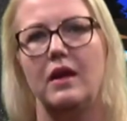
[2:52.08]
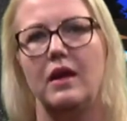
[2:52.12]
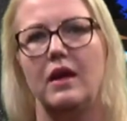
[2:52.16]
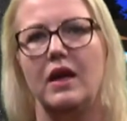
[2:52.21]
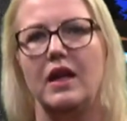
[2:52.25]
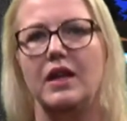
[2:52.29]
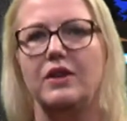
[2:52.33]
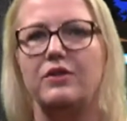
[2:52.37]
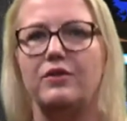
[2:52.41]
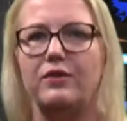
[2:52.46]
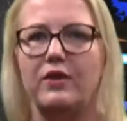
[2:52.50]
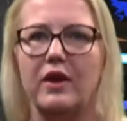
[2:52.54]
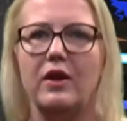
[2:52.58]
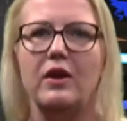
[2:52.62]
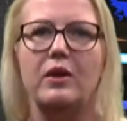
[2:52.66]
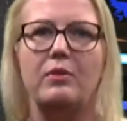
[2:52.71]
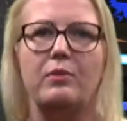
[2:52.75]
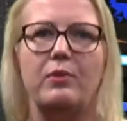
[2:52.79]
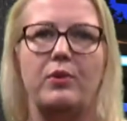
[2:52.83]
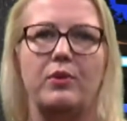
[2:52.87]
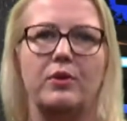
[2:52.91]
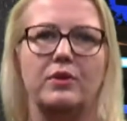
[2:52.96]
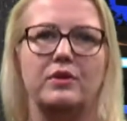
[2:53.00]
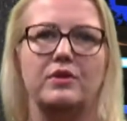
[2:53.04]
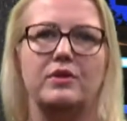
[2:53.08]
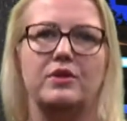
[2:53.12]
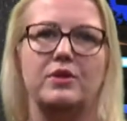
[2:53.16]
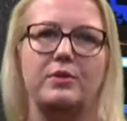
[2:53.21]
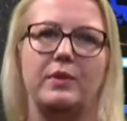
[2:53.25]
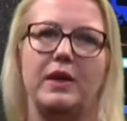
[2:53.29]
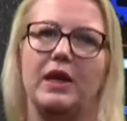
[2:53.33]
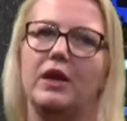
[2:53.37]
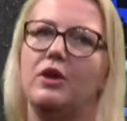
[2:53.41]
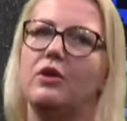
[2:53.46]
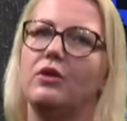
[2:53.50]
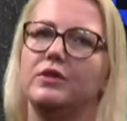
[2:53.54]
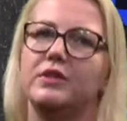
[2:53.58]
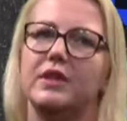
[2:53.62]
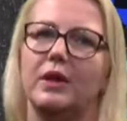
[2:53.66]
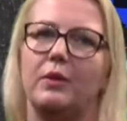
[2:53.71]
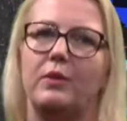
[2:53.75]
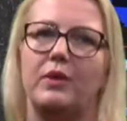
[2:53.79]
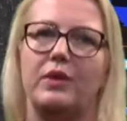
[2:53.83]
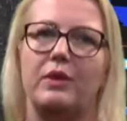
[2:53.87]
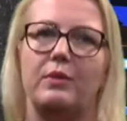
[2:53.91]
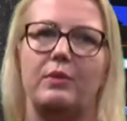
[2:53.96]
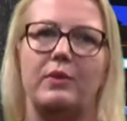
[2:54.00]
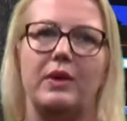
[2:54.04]
It's very important to be in contact
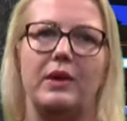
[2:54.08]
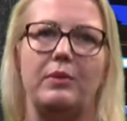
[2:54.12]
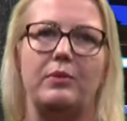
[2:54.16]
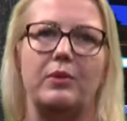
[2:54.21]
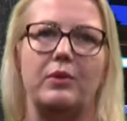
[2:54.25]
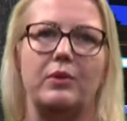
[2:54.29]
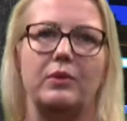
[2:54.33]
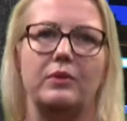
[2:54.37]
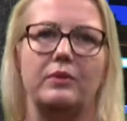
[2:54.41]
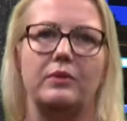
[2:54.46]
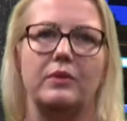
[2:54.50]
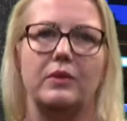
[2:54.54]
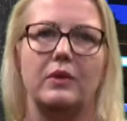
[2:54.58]
with the people.